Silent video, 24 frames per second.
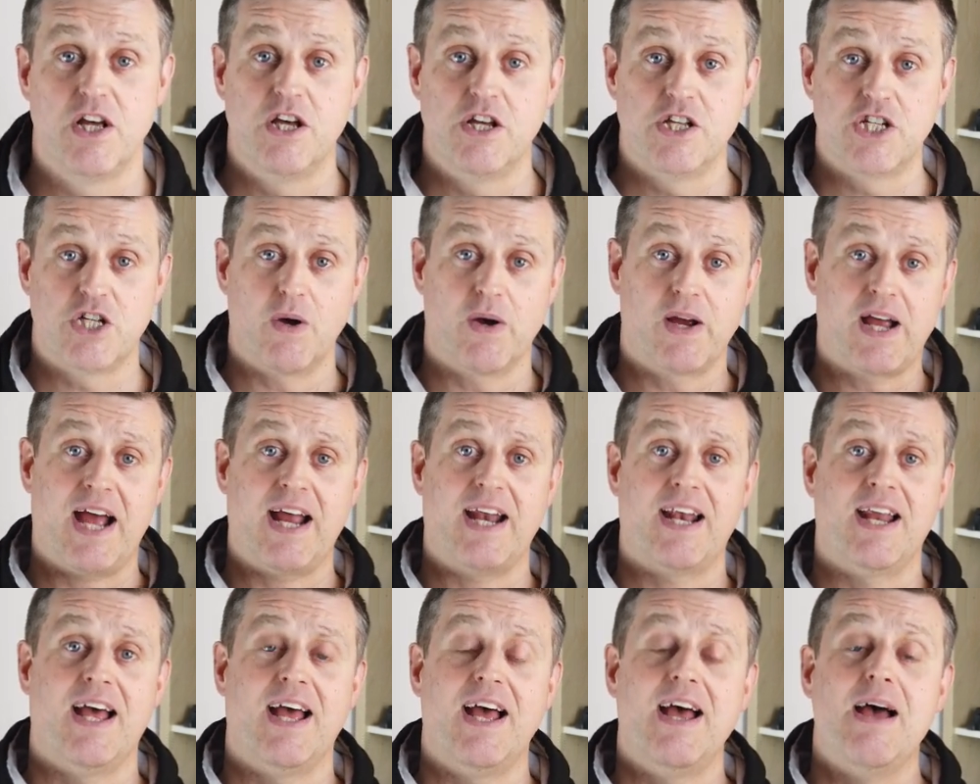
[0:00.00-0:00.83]
So
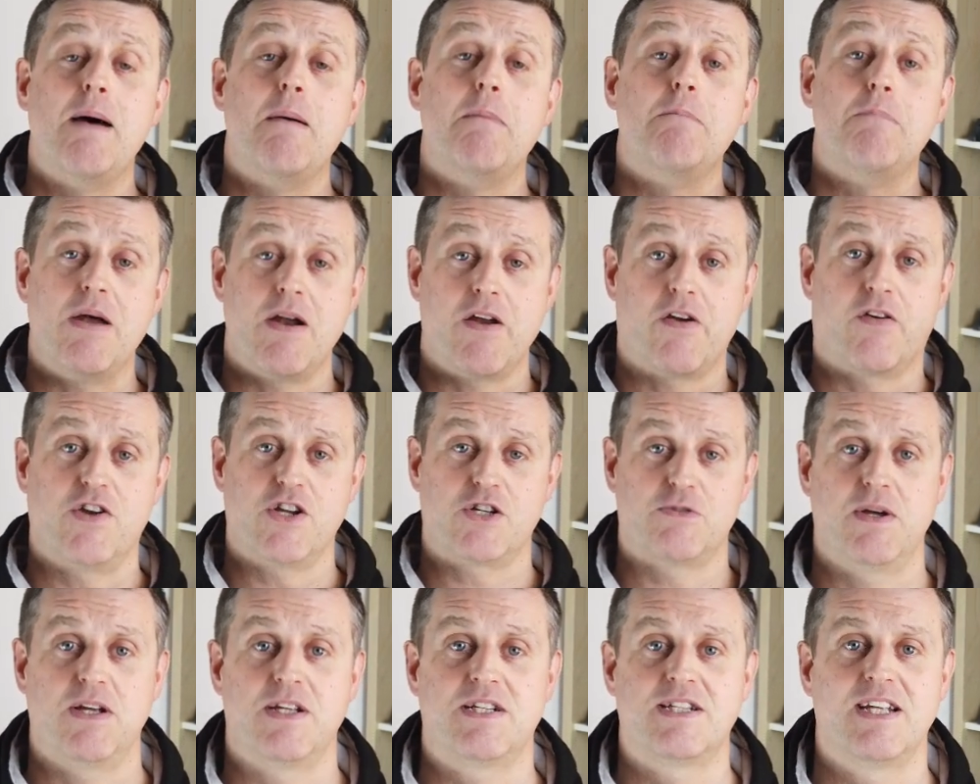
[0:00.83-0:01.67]
again, Merry
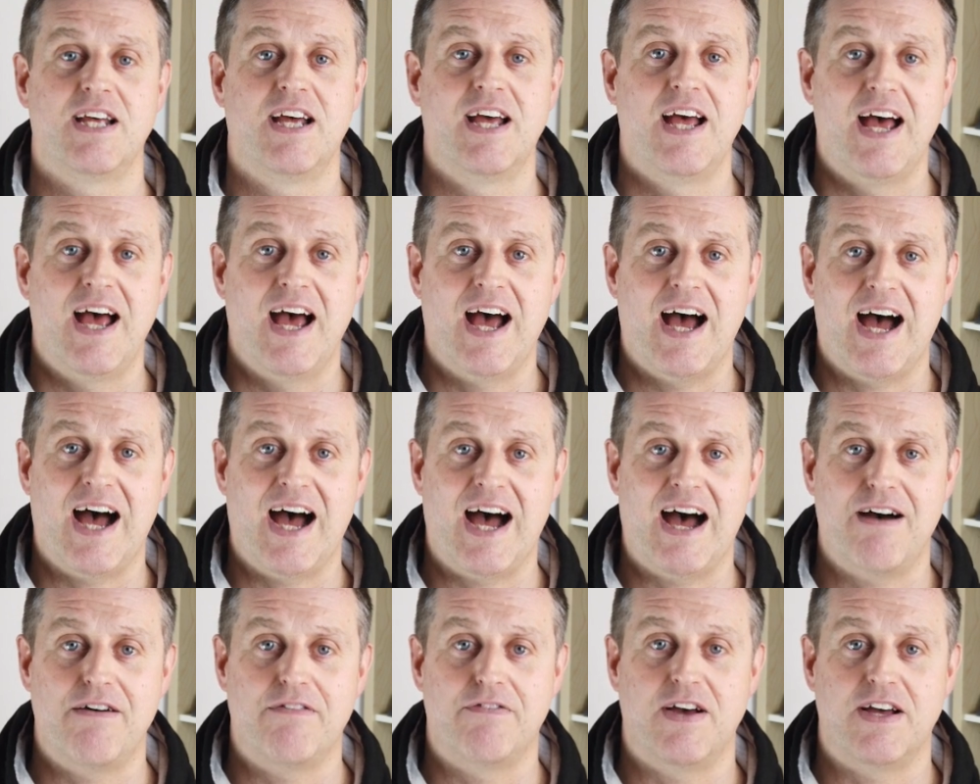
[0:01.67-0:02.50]
Christmas,
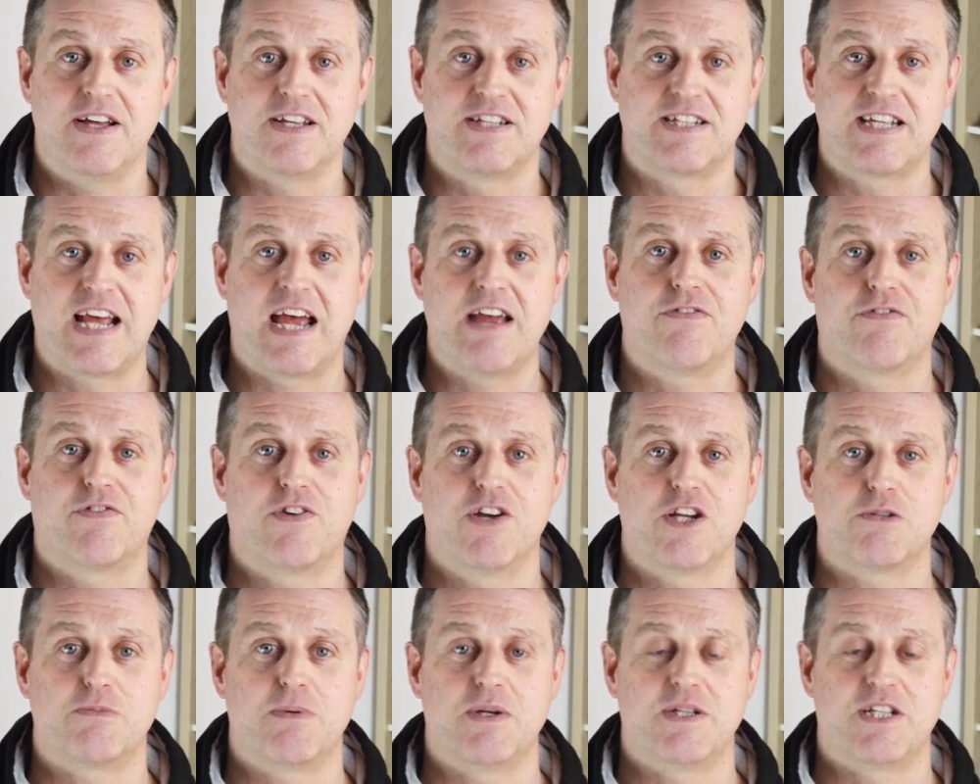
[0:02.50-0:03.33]
have a safe
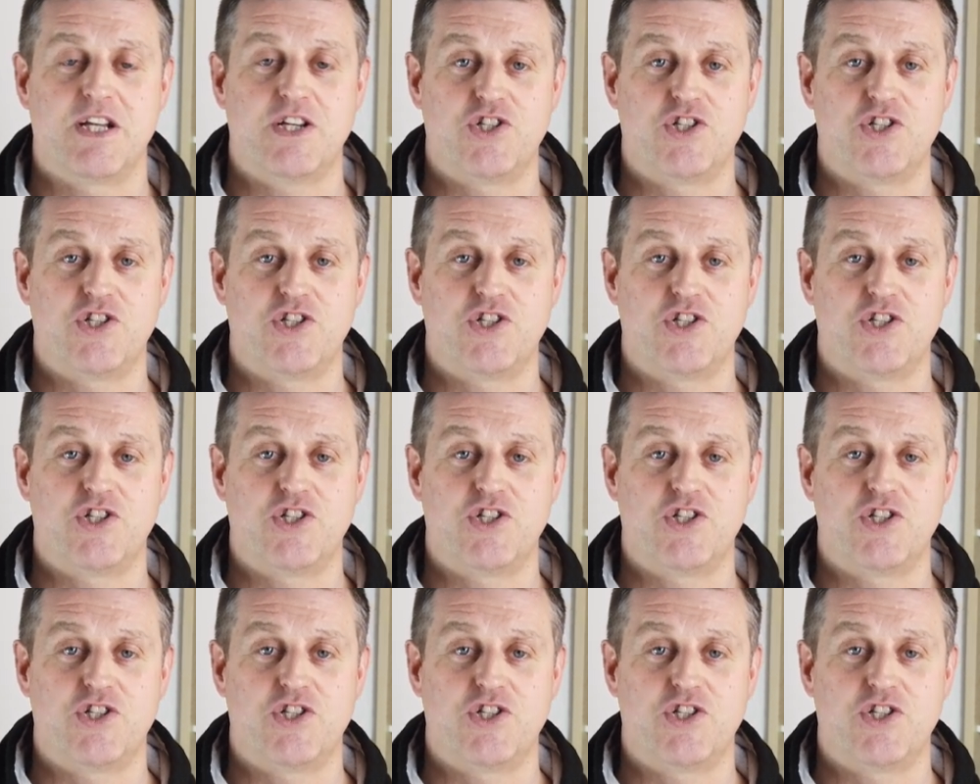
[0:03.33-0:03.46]
Christmas,